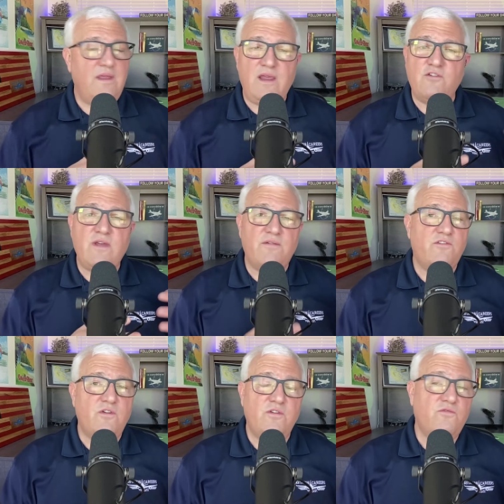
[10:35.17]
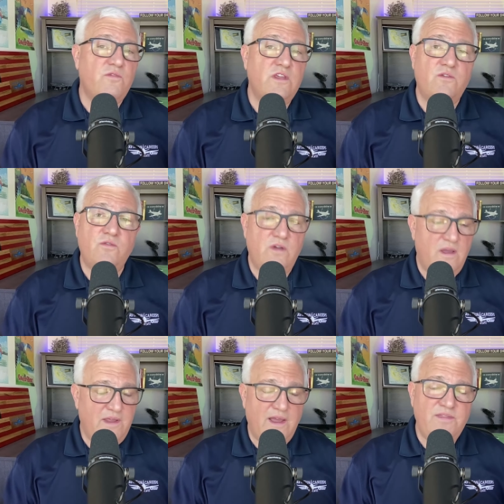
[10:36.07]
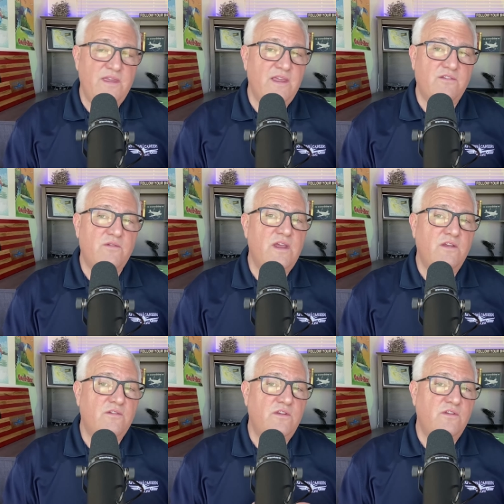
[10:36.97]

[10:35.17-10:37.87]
air traffic control is really cool. I mean, I think it's great. You're